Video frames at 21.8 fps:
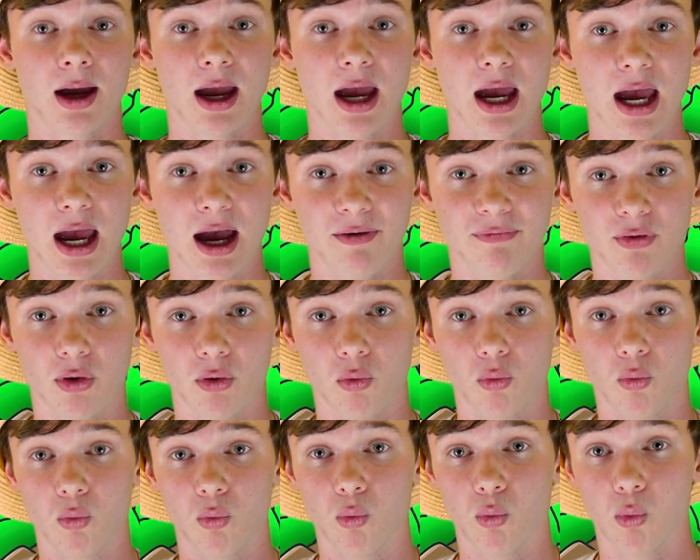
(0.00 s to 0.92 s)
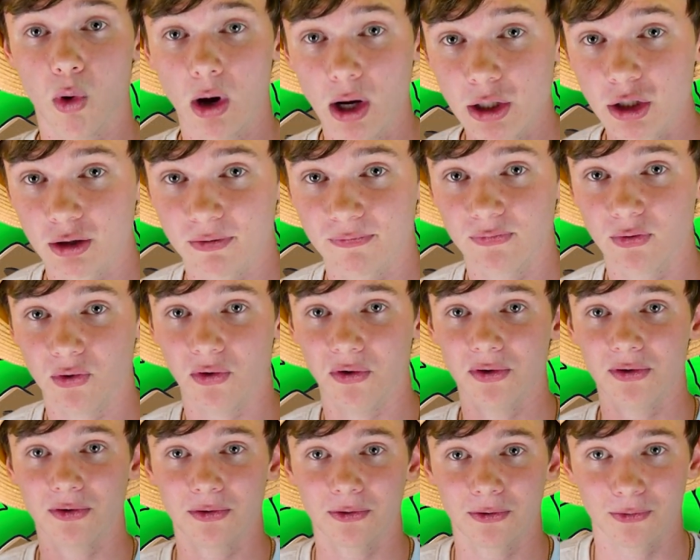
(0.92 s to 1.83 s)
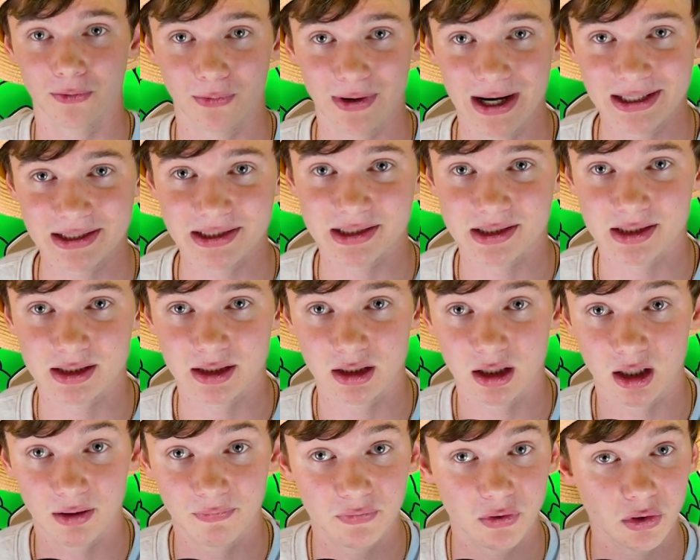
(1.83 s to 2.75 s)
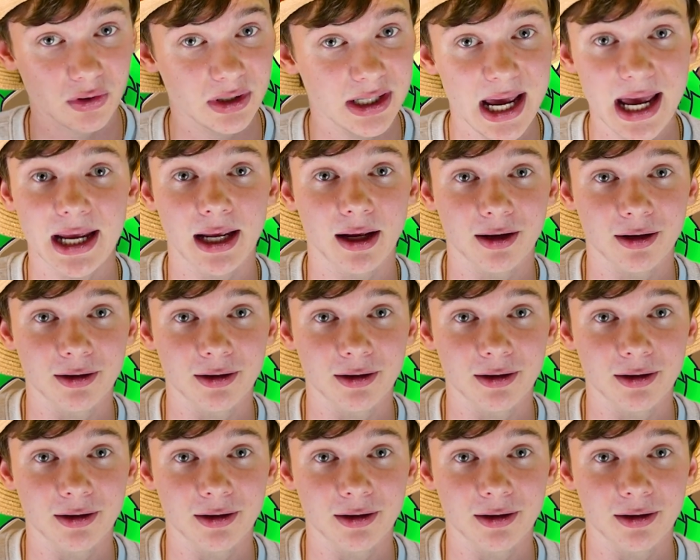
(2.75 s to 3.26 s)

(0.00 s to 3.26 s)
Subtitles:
have a wonderful rest of your day.